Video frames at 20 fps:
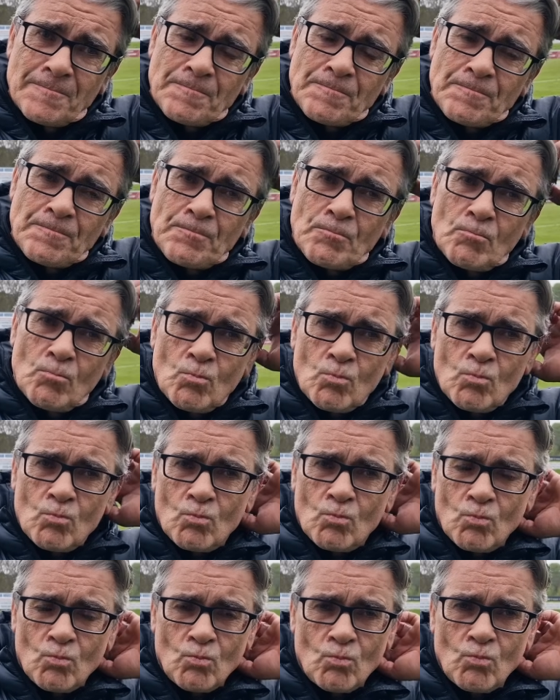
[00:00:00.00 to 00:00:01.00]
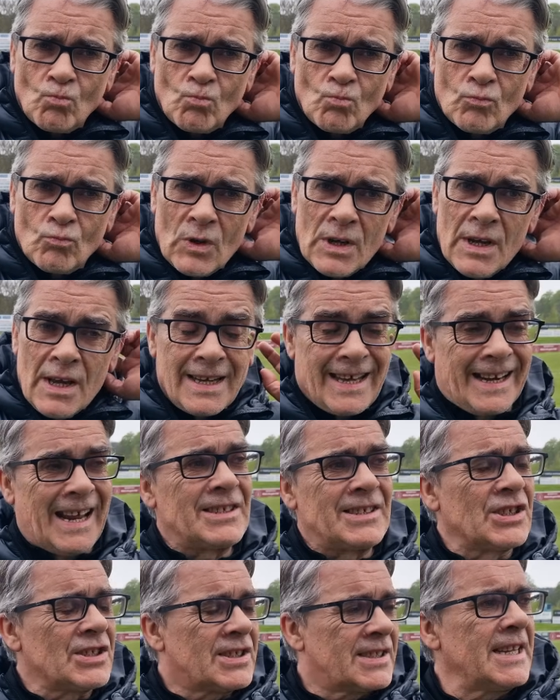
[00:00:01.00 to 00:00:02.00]
Can
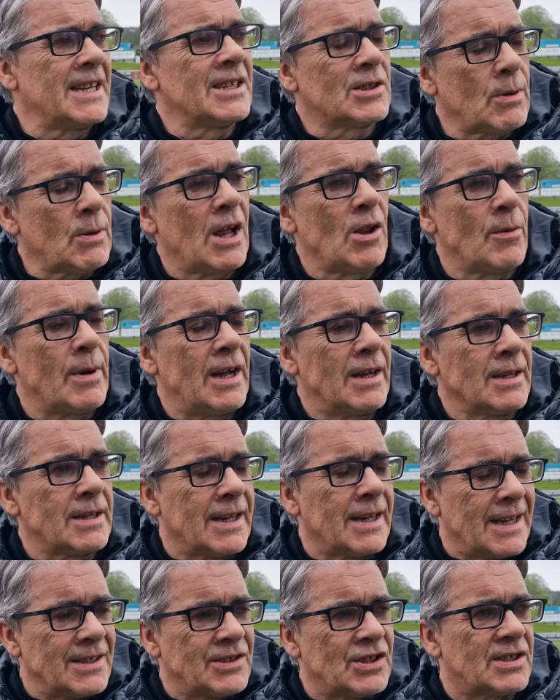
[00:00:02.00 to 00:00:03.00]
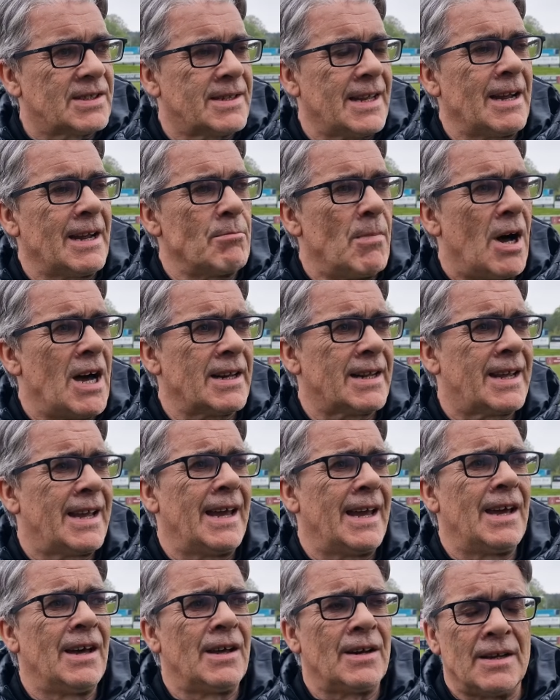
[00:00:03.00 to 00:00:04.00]
I just say as well, can I just thank Mark
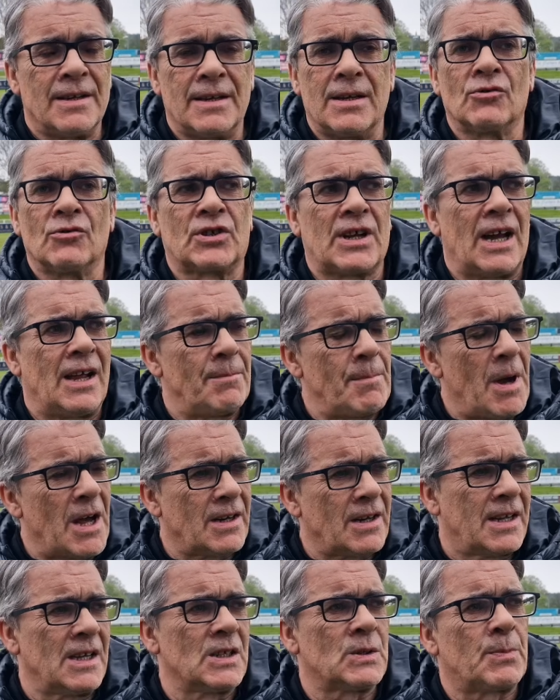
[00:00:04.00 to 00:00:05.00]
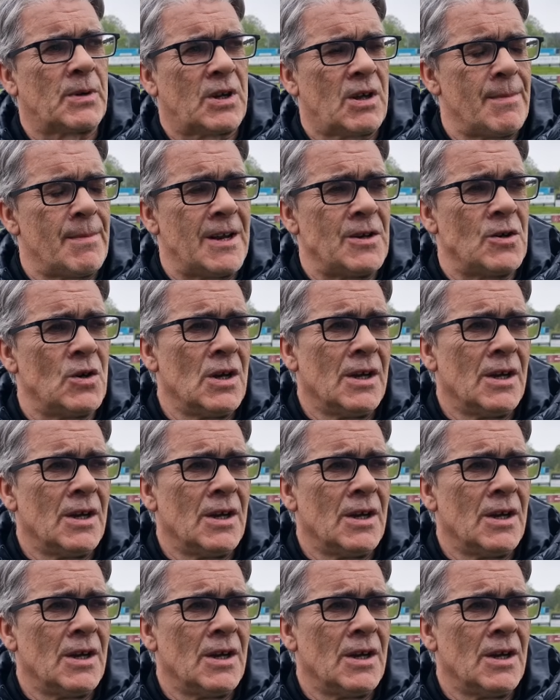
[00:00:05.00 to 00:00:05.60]
Kerr and Neil Scally. Mark Kerr's come in